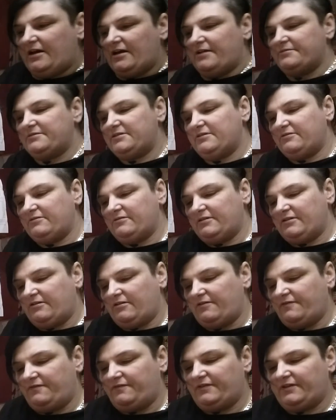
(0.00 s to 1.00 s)
Absolutely
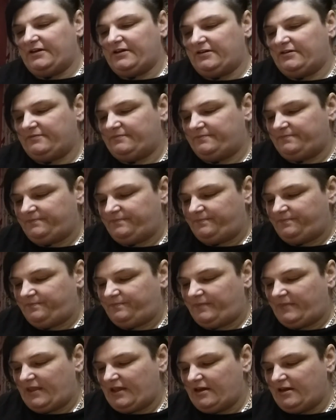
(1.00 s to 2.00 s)
lovely.
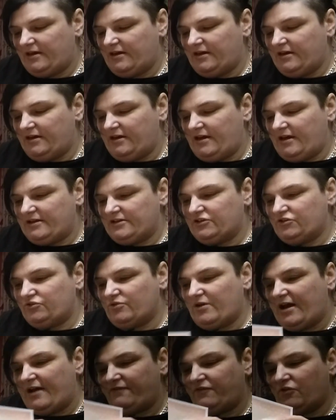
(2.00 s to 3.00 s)
You
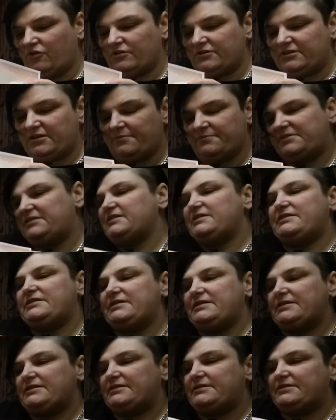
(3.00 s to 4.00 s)
know, I've got some
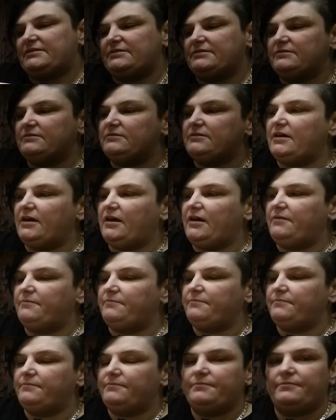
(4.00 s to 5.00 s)
CDs
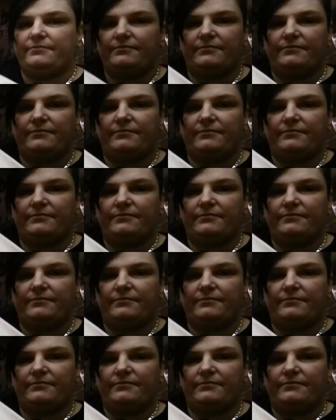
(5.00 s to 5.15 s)
um,